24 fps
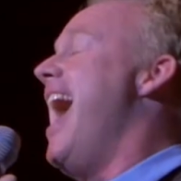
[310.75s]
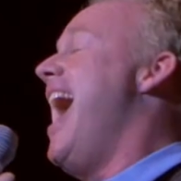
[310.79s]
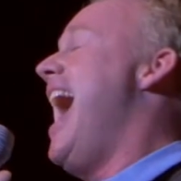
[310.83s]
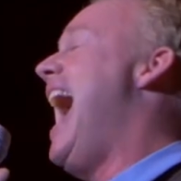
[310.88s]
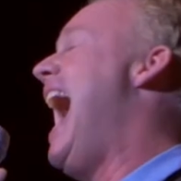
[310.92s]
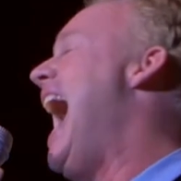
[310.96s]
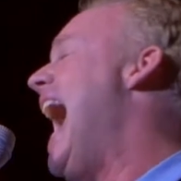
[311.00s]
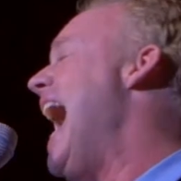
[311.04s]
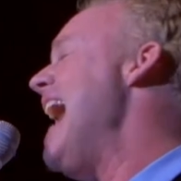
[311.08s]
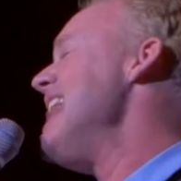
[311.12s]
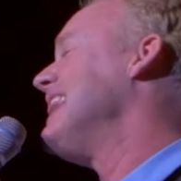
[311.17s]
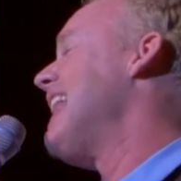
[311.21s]

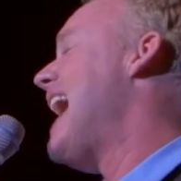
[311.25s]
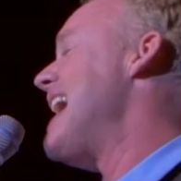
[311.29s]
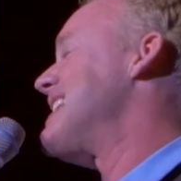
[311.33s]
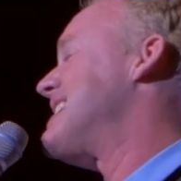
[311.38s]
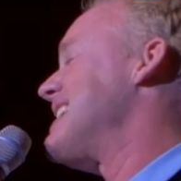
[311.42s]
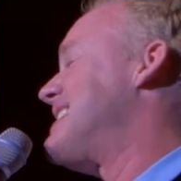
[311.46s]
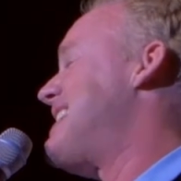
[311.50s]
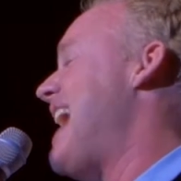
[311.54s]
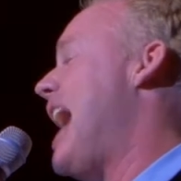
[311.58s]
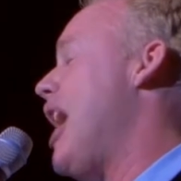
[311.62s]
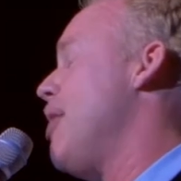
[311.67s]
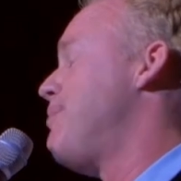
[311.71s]
I like to
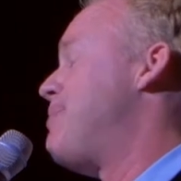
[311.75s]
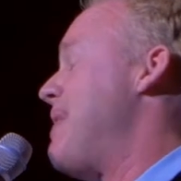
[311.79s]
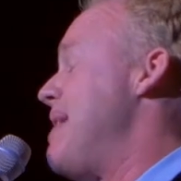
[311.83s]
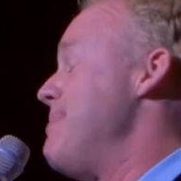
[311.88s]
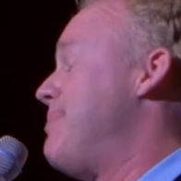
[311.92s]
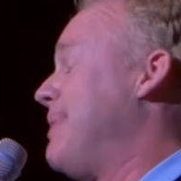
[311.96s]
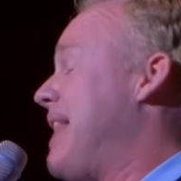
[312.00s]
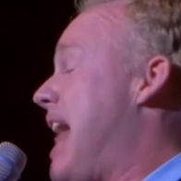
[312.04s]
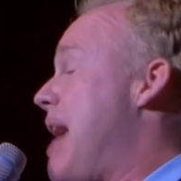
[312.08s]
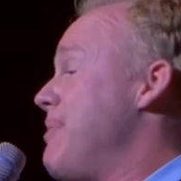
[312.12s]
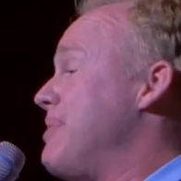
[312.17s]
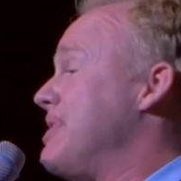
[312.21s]
tell
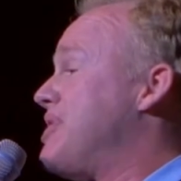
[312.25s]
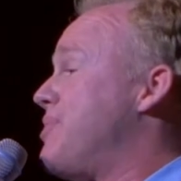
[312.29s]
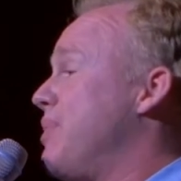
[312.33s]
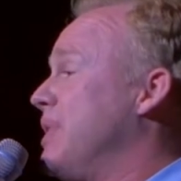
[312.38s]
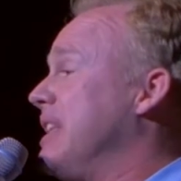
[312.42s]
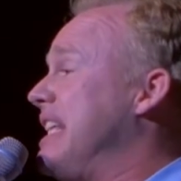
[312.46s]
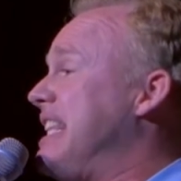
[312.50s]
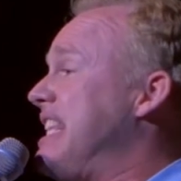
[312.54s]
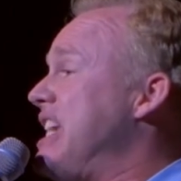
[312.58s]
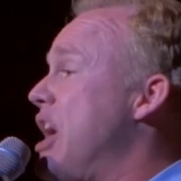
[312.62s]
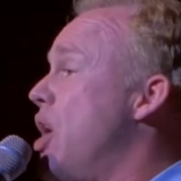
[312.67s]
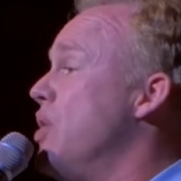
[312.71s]
people I was
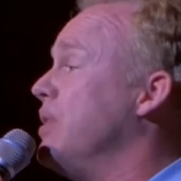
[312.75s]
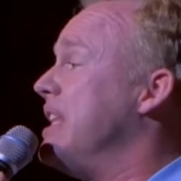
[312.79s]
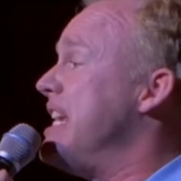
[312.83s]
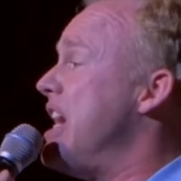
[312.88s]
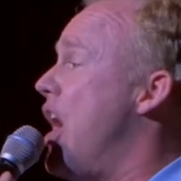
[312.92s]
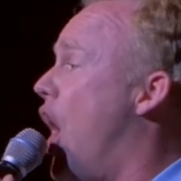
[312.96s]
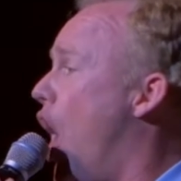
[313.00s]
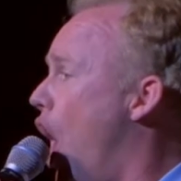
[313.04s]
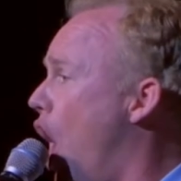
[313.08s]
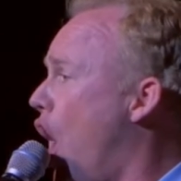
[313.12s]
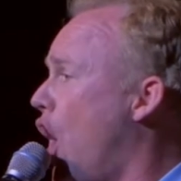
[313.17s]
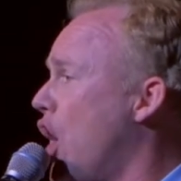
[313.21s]
really the only
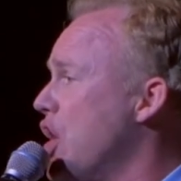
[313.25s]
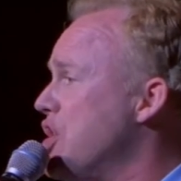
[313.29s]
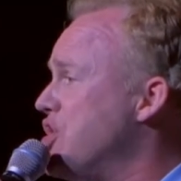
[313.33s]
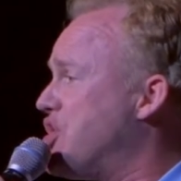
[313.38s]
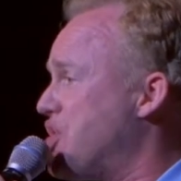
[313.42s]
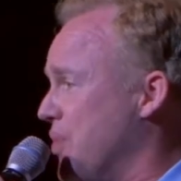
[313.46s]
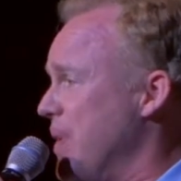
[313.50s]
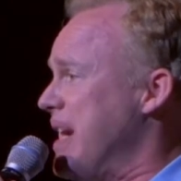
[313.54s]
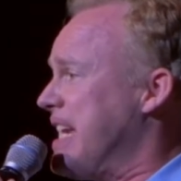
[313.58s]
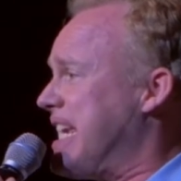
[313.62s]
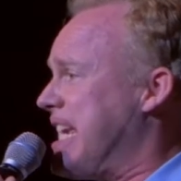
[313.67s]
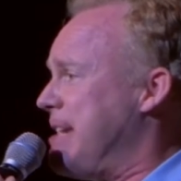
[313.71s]

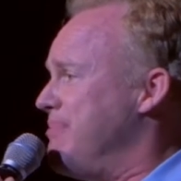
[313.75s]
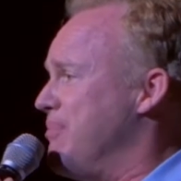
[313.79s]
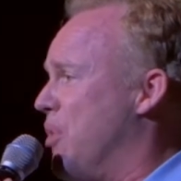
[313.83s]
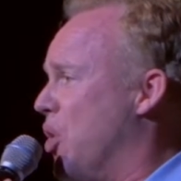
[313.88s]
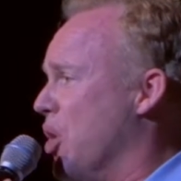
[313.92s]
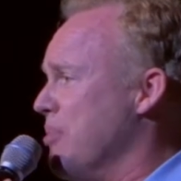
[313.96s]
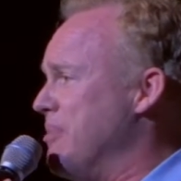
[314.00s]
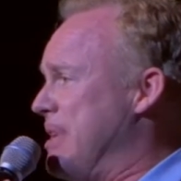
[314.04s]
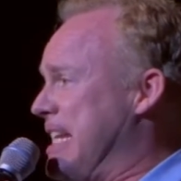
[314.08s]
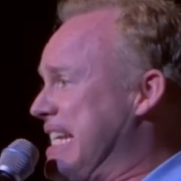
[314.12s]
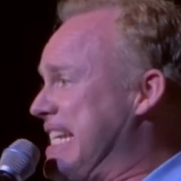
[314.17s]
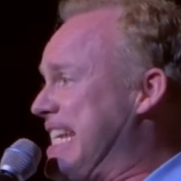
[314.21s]
hard-drinking
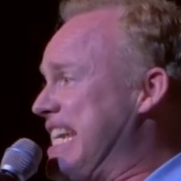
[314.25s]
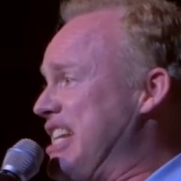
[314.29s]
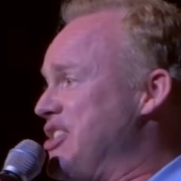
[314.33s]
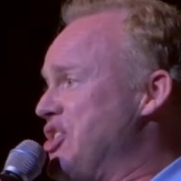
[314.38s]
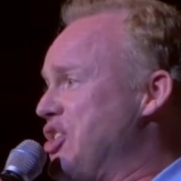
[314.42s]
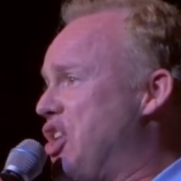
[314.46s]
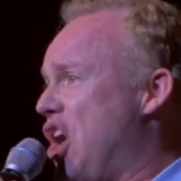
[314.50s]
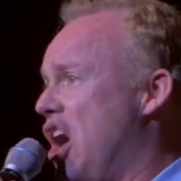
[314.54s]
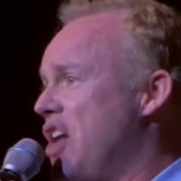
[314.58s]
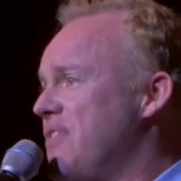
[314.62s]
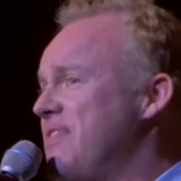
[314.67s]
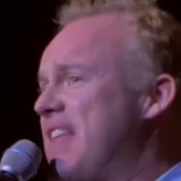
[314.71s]
Mormon in
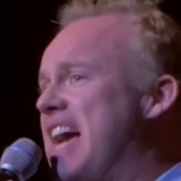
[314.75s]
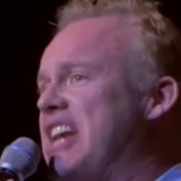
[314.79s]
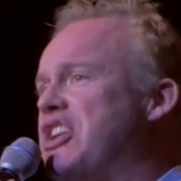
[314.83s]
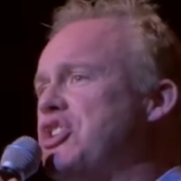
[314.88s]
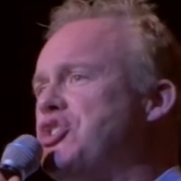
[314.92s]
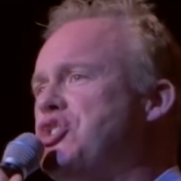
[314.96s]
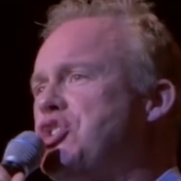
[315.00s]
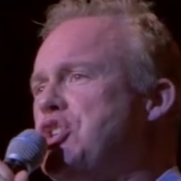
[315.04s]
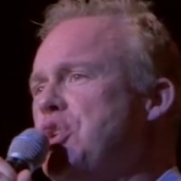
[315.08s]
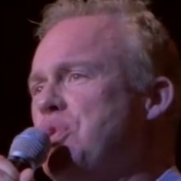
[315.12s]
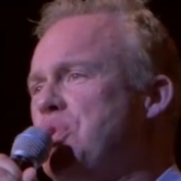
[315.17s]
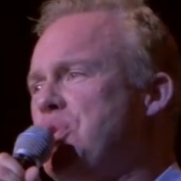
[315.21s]
kindergarten that could
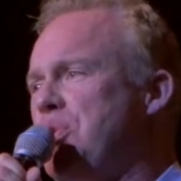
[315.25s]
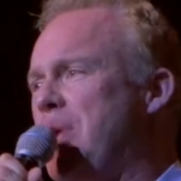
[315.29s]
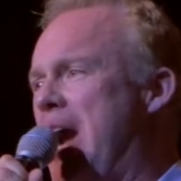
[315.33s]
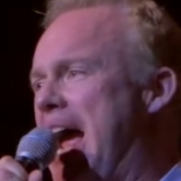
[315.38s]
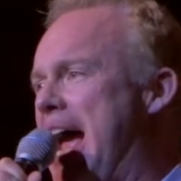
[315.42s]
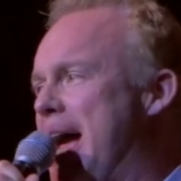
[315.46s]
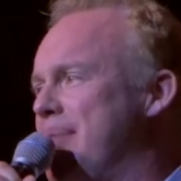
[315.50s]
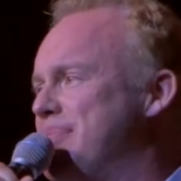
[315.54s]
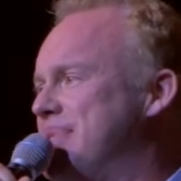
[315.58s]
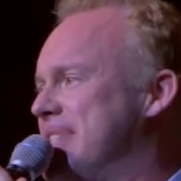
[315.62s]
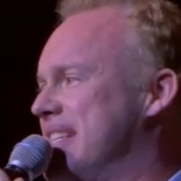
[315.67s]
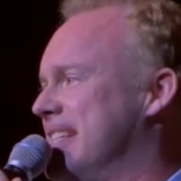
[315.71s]
shoot
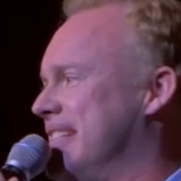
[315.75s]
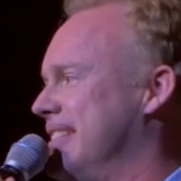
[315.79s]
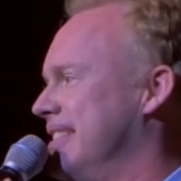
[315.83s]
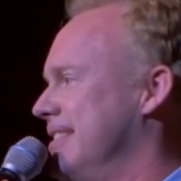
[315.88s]
crabs.